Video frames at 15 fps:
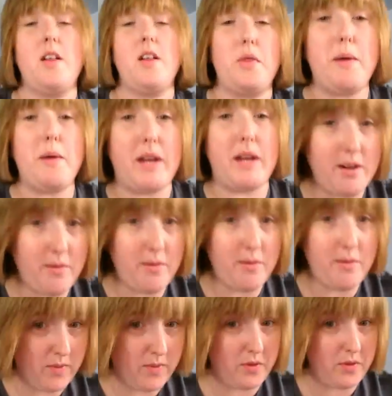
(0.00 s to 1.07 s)
There we go.
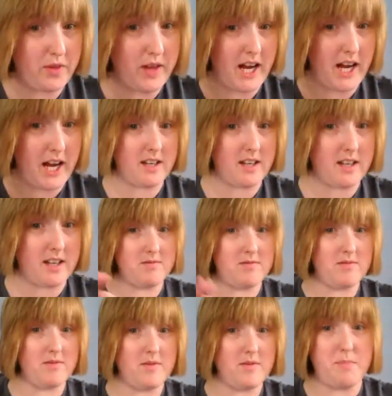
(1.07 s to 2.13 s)
That
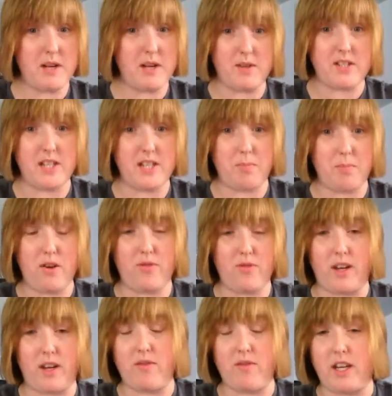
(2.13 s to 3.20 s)
bit of a snippet of
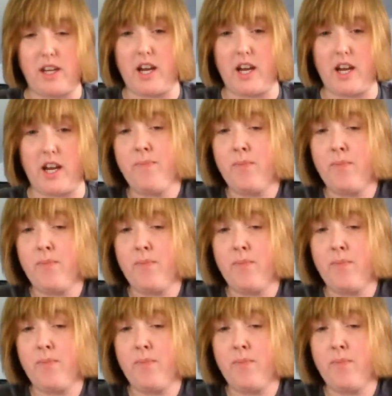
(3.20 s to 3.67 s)
Forgiving You.